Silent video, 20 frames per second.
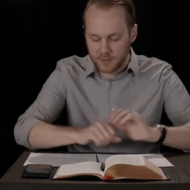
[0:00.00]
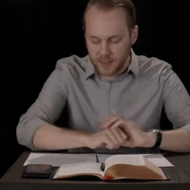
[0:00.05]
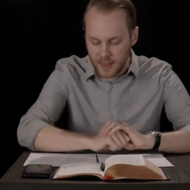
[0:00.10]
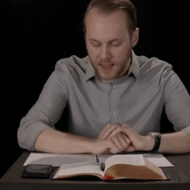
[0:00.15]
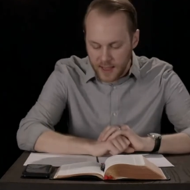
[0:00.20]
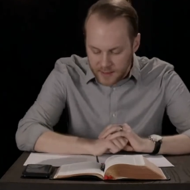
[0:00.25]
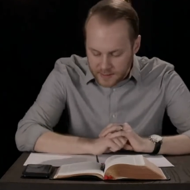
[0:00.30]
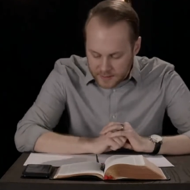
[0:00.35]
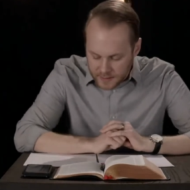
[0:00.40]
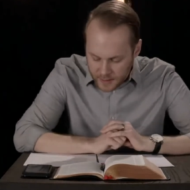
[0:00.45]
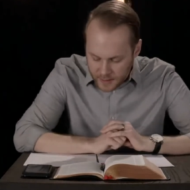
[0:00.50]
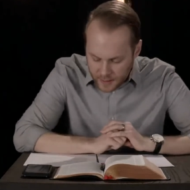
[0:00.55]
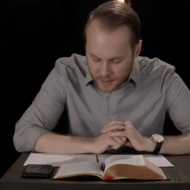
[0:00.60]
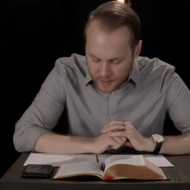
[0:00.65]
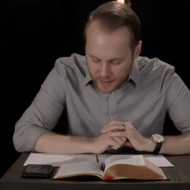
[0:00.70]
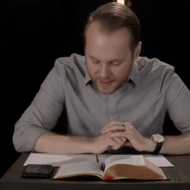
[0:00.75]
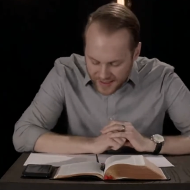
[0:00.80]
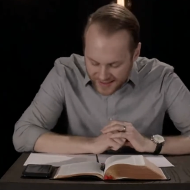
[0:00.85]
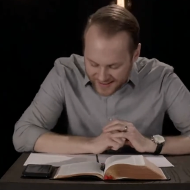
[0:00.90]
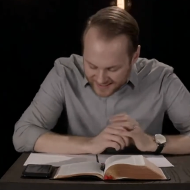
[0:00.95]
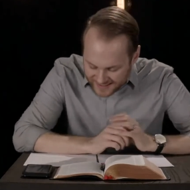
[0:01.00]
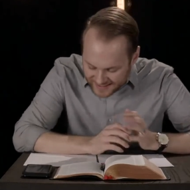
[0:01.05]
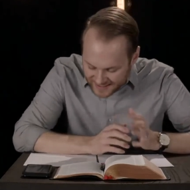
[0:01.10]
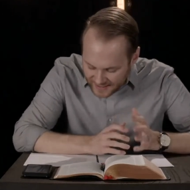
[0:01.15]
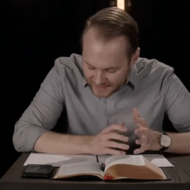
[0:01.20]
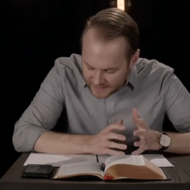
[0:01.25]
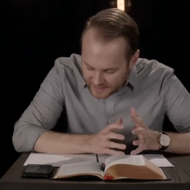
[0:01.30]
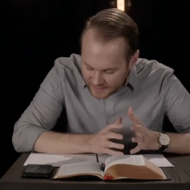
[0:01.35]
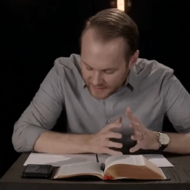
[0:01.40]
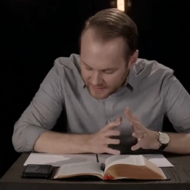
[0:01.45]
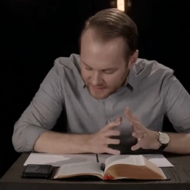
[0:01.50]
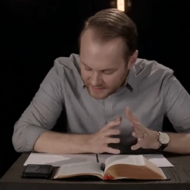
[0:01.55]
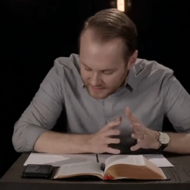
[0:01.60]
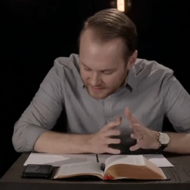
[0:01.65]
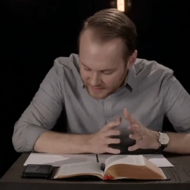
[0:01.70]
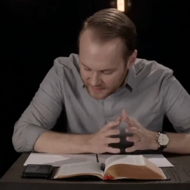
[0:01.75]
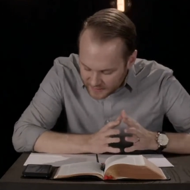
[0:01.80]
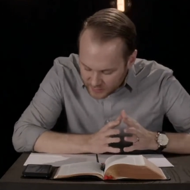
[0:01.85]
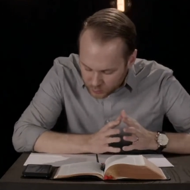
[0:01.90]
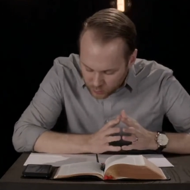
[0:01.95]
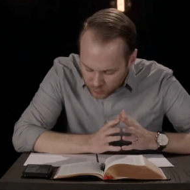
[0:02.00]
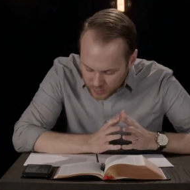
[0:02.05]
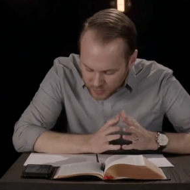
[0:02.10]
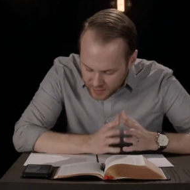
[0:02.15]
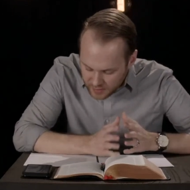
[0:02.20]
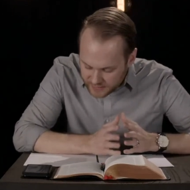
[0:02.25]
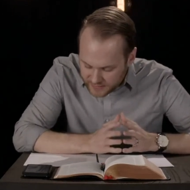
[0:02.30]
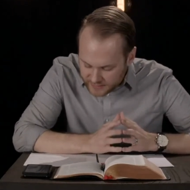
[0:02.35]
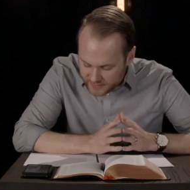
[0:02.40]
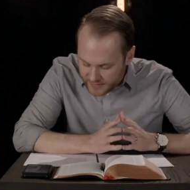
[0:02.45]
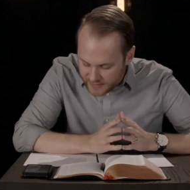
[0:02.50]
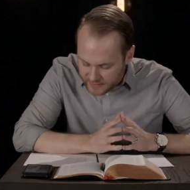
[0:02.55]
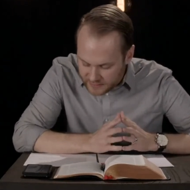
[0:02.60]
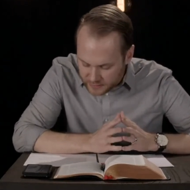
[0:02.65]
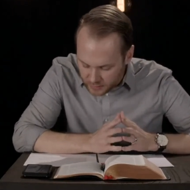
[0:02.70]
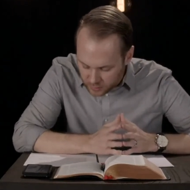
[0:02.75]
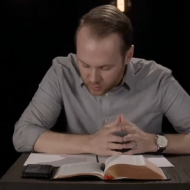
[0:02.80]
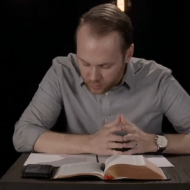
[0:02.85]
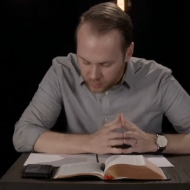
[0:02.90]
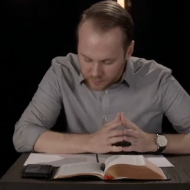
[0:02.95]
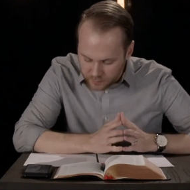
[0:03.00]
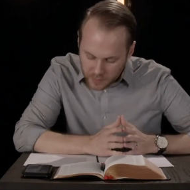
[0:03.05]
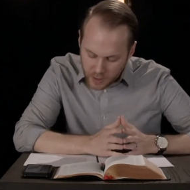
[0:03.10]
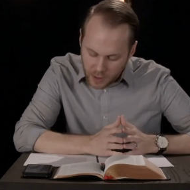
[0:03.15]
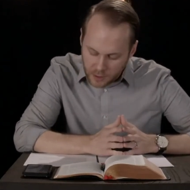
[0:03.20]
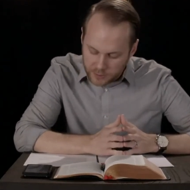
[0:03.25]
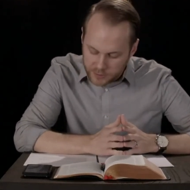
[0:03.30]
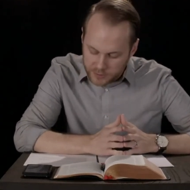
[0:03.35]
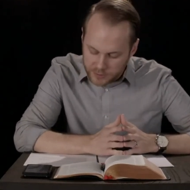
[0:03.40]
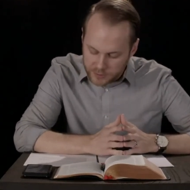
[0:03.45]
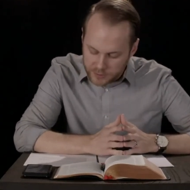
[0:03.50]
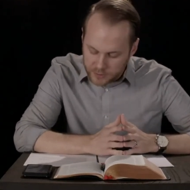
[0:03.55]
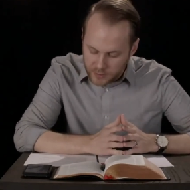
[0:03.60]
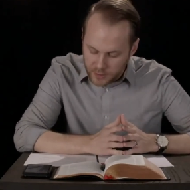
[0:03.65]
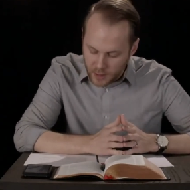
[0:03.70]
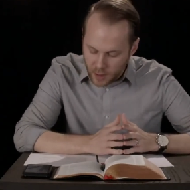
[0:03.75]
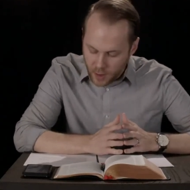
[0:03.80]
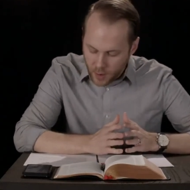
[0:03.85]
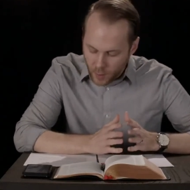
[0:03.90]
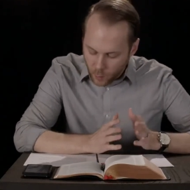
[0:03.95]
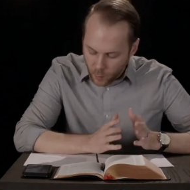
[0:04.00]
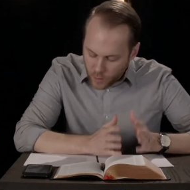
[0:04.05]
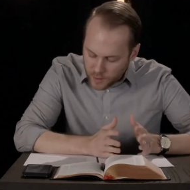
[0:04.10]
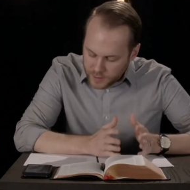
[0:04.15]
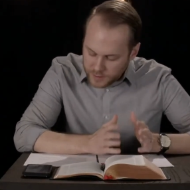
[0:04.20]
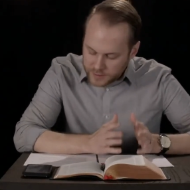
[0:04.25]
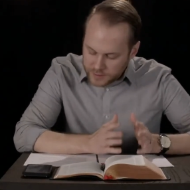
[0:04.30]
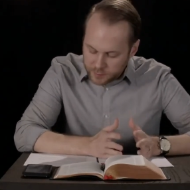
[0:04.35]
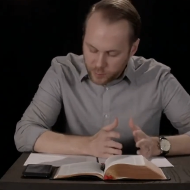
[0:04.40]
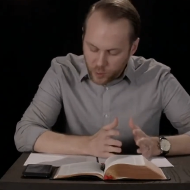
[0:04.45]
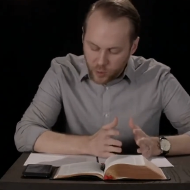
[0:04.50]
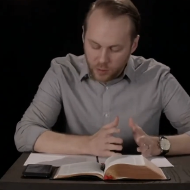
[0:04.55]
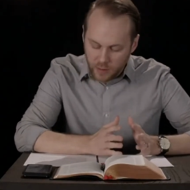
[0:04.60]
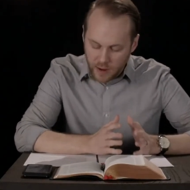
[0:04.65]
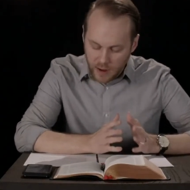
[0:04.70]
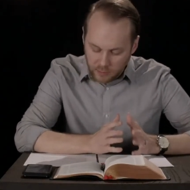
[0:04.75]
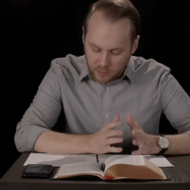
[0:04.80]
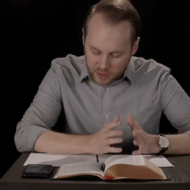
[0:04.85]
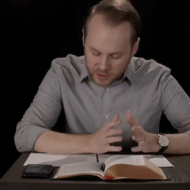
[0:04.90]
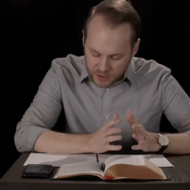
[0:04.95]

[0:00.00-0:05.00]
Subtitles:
the end, and it says this, it says, "Thus says the Lord of hosts, once more I will